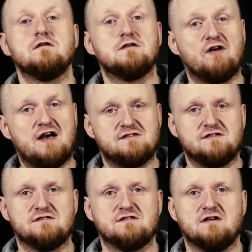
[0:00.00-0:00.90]

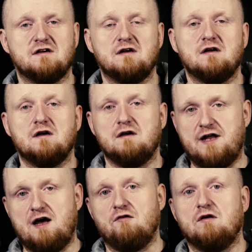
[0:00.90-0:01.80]
Devices.
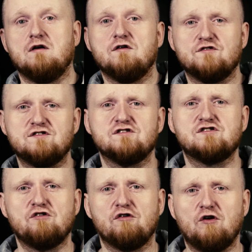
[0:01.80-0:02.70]
Now, this is
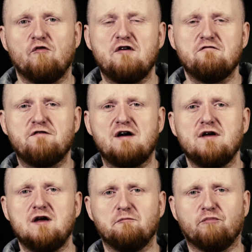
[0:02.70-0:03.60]
sort of a
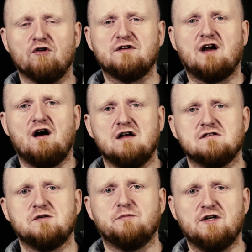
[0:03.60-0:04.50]
very important
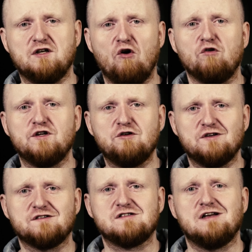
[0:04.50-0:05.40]
concept in all
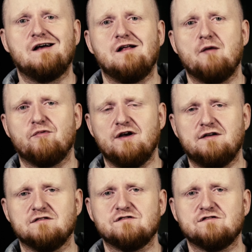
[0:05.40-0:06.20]
Unix-style operating